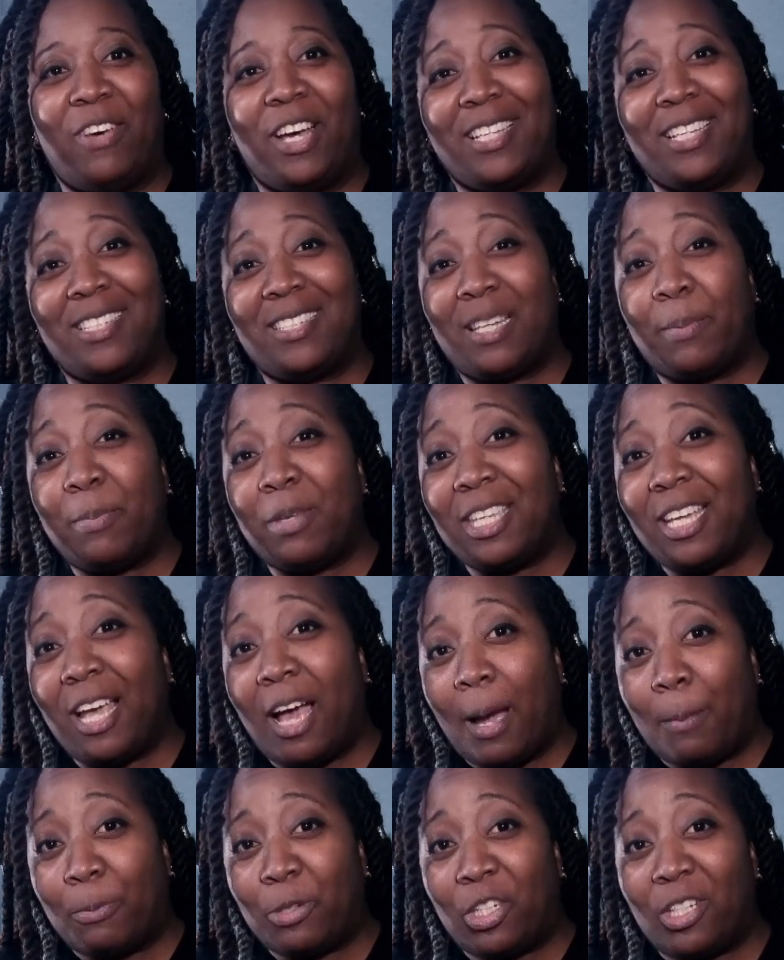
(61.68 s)
some of the
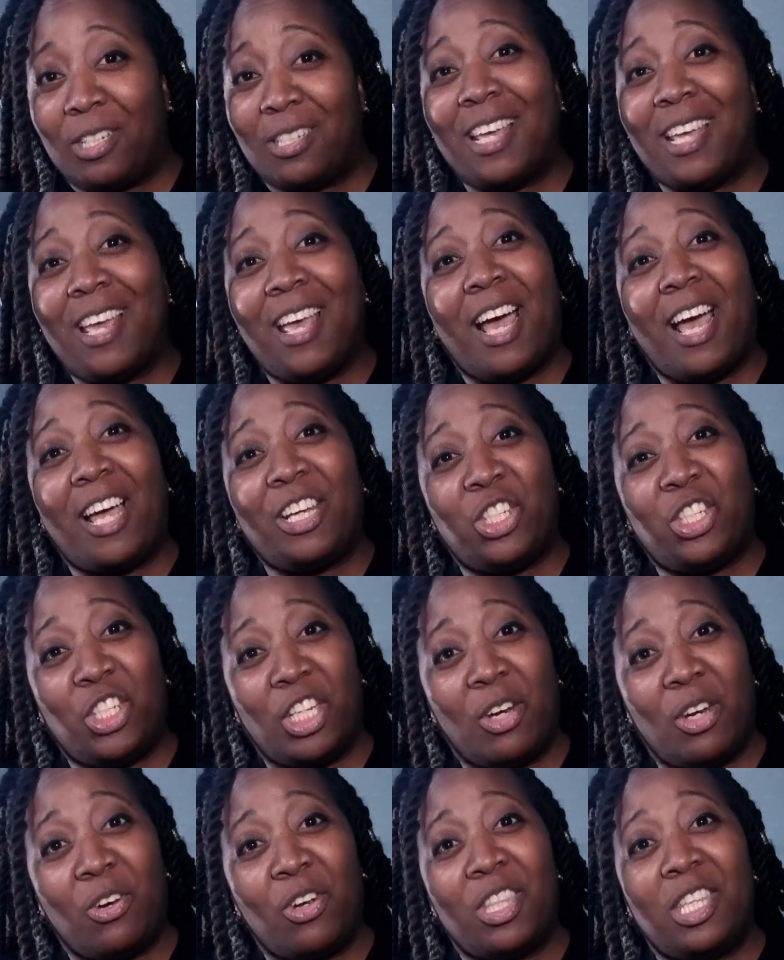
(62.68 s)
options I
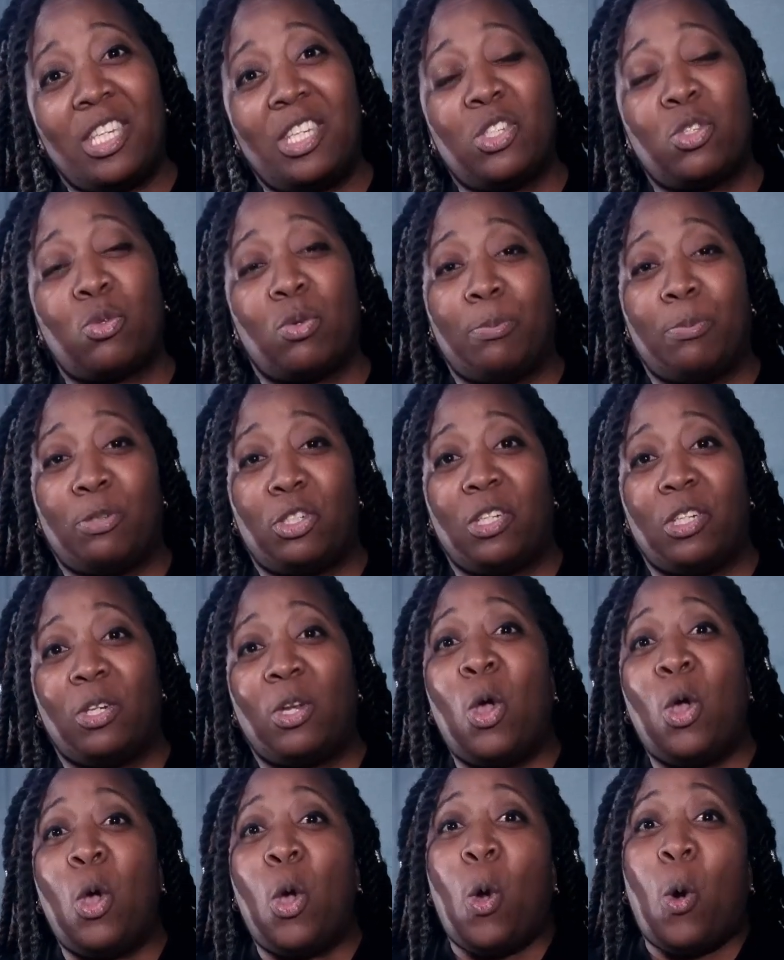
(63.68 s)
share in the description,
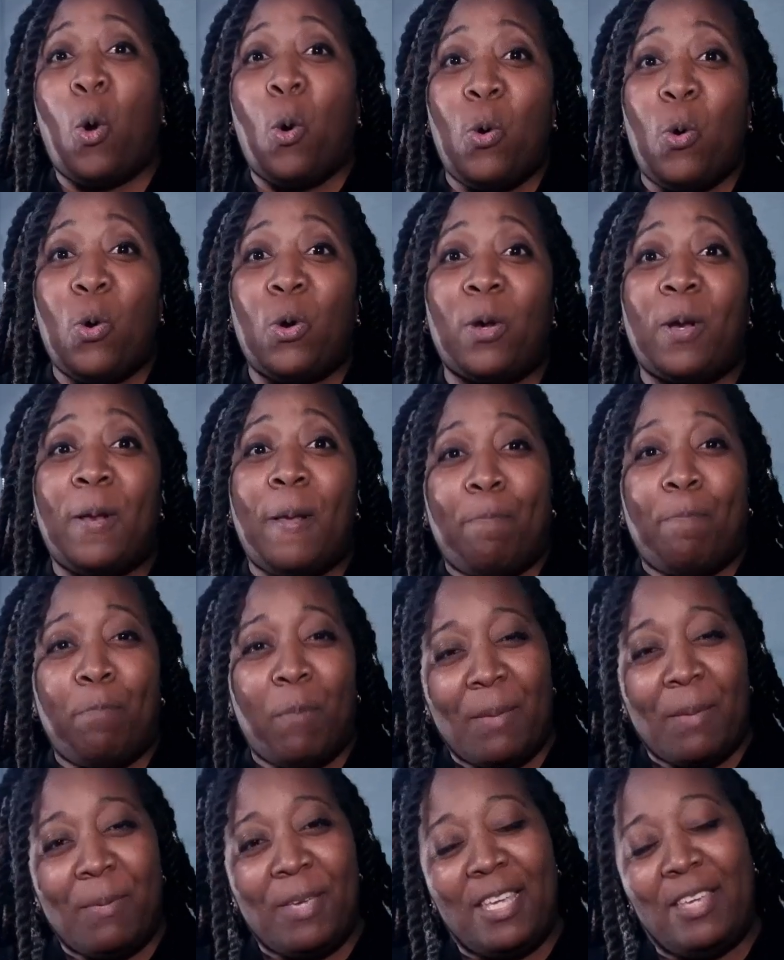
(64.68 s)
or
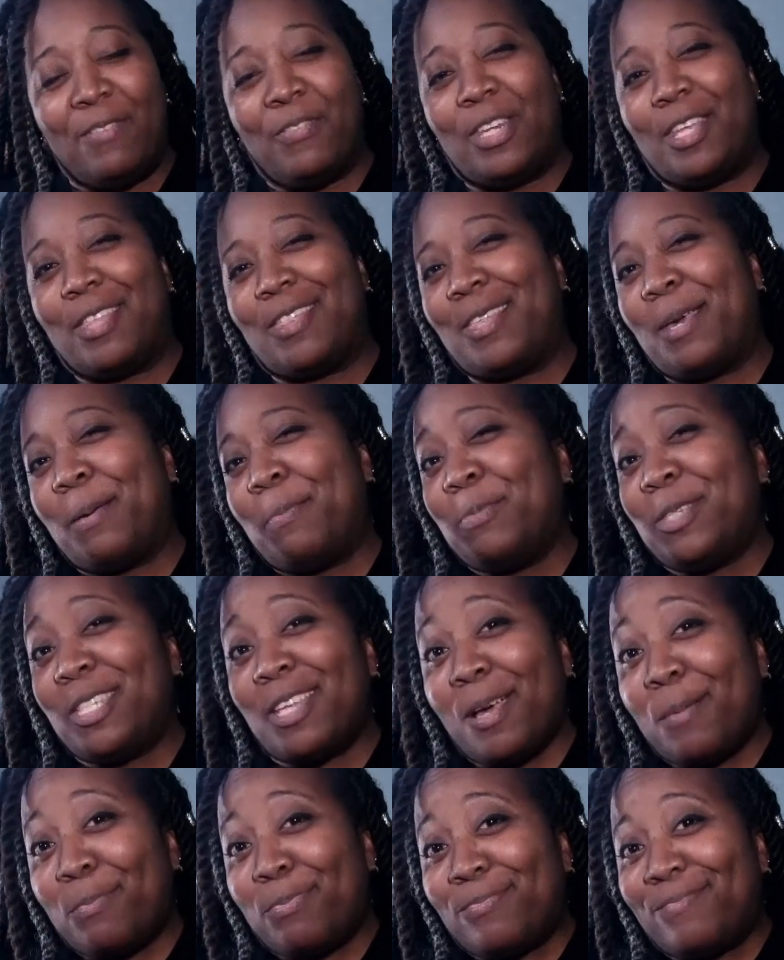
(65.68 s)
maybe even a thumbs
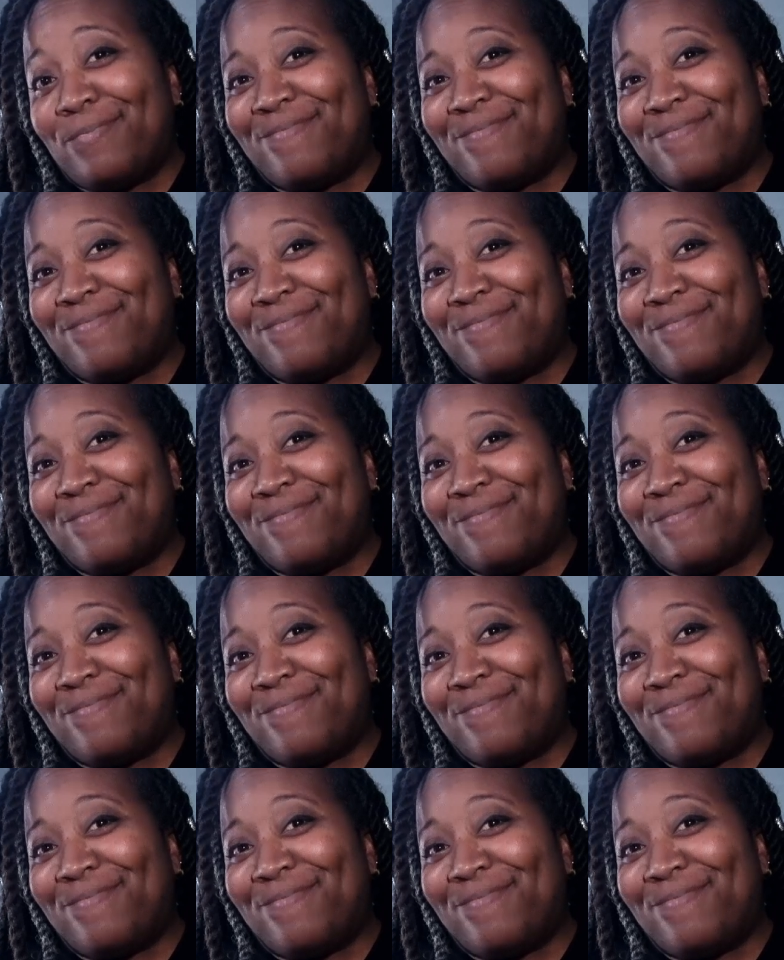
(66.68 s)
up.